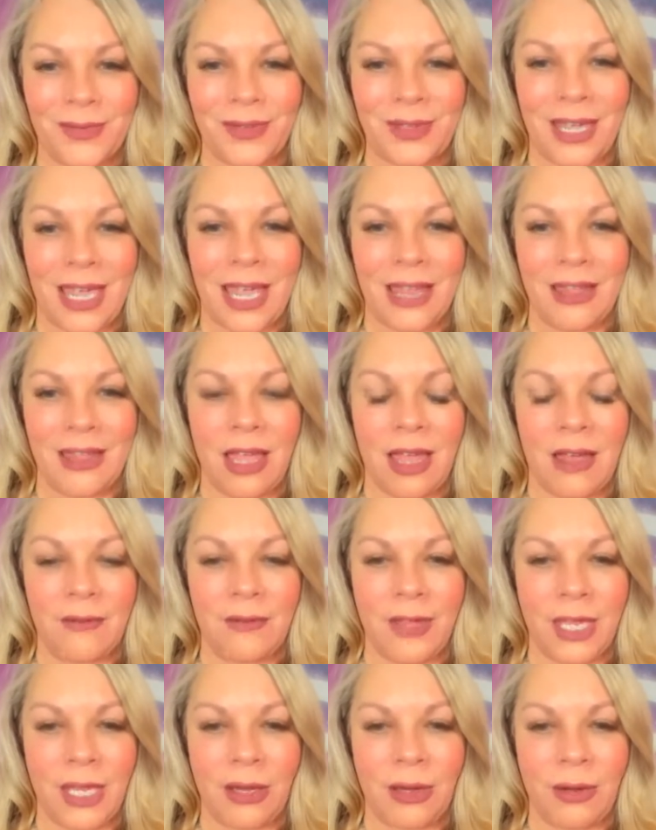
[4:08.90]
I love
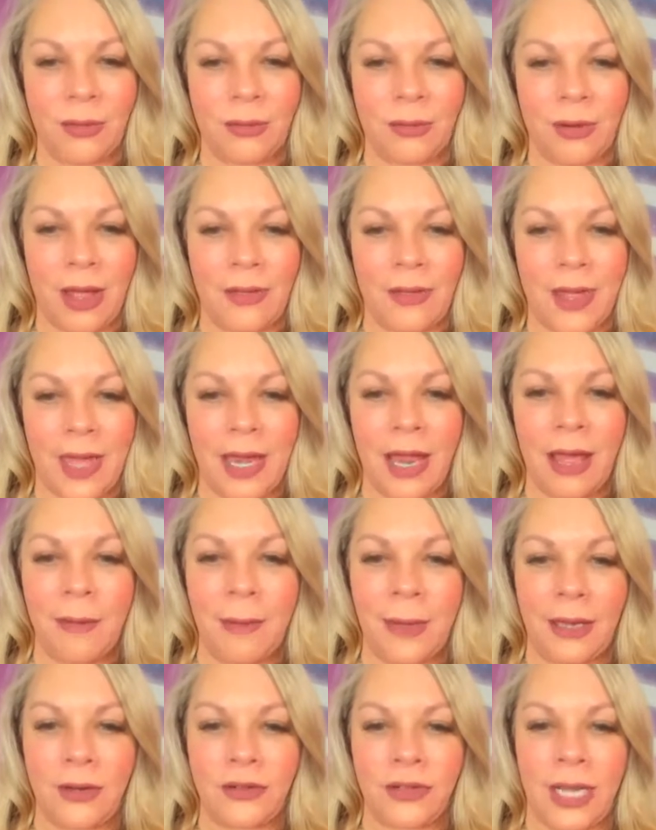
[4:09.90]
that you brought that
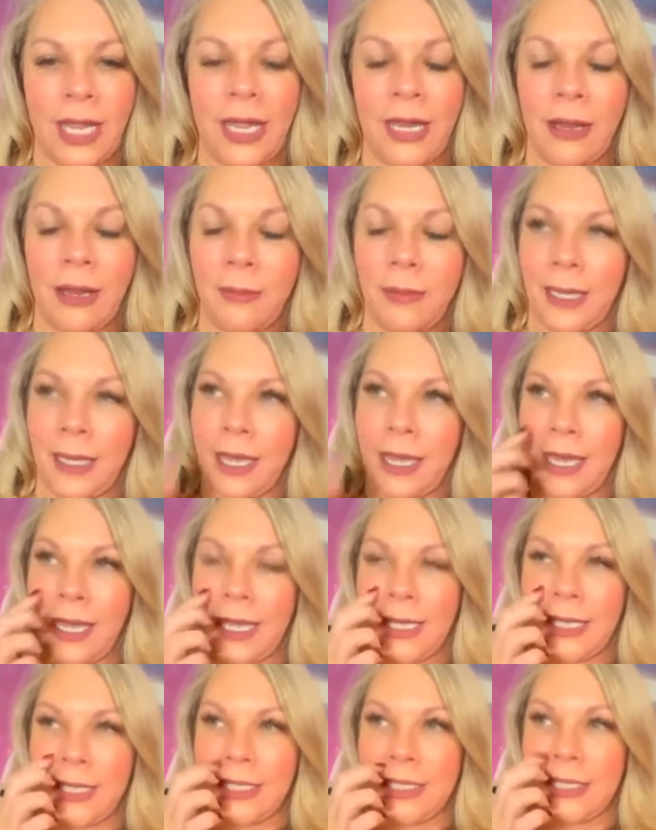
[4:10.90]
up, Adriana,
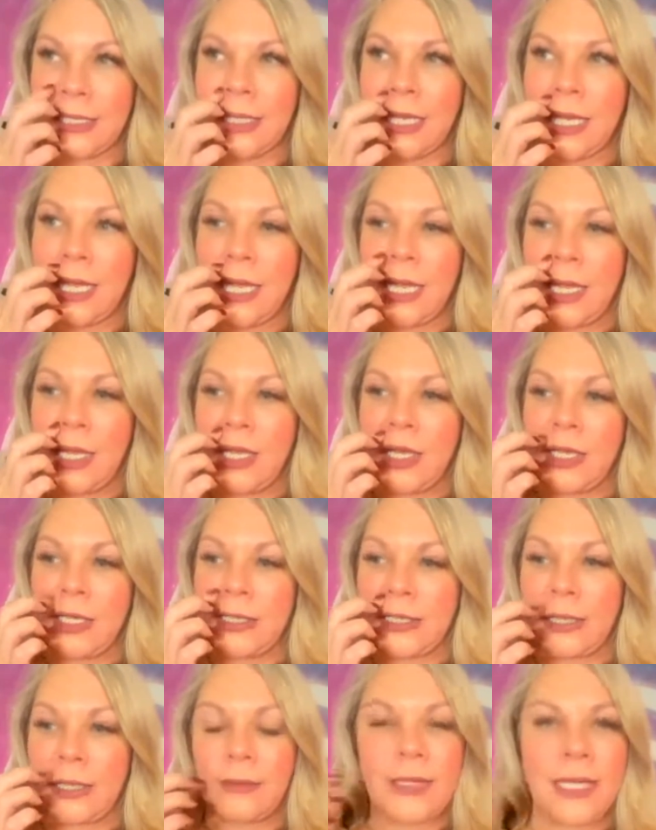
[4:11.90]
because
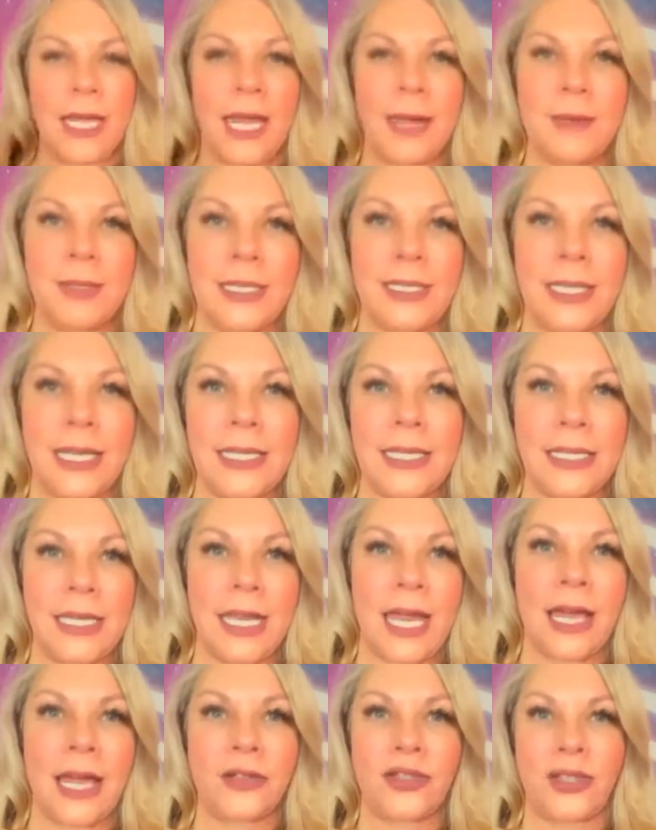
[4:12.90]
sometimes it doesn't
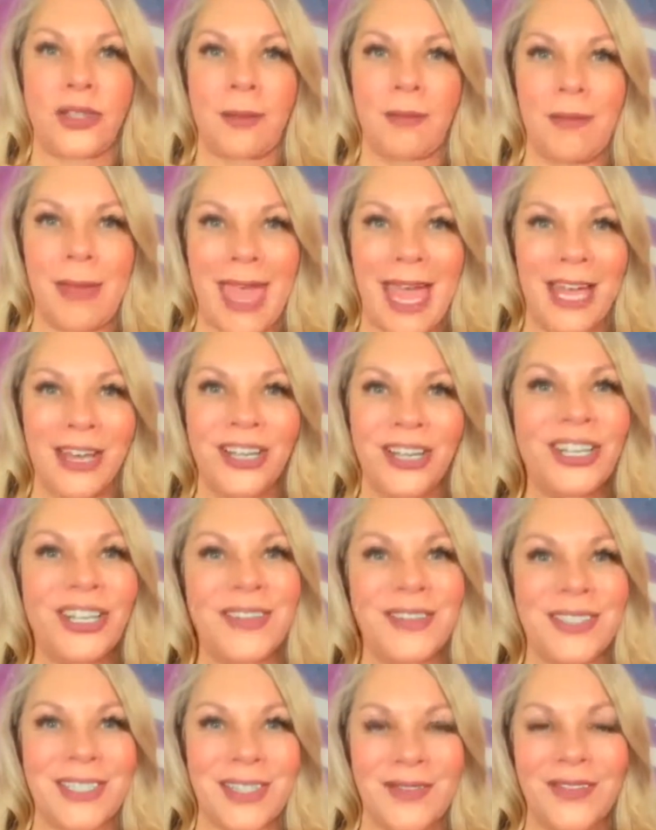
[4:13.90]
actually matter
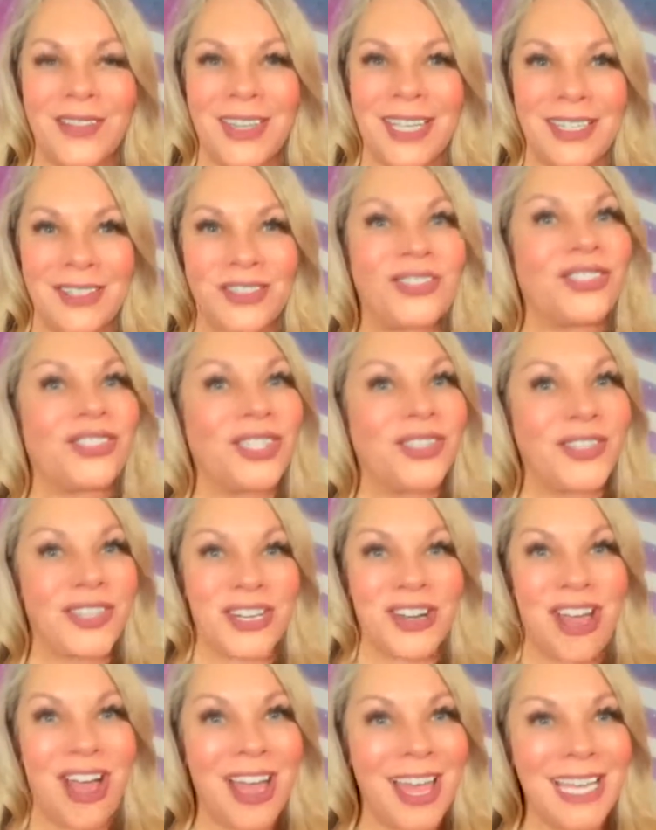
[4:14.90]
if something's true or
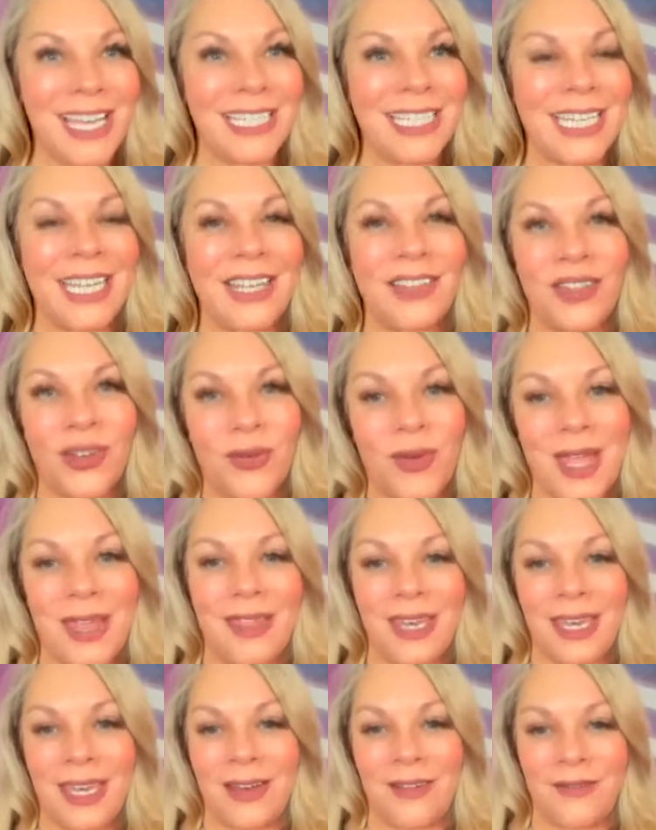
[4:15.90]
not in the way
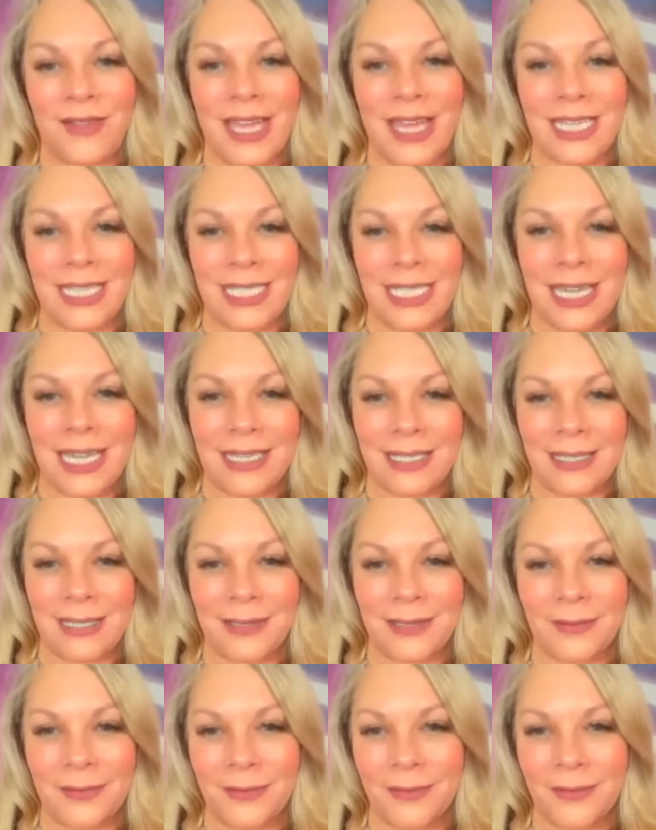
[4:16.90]
that it affects us.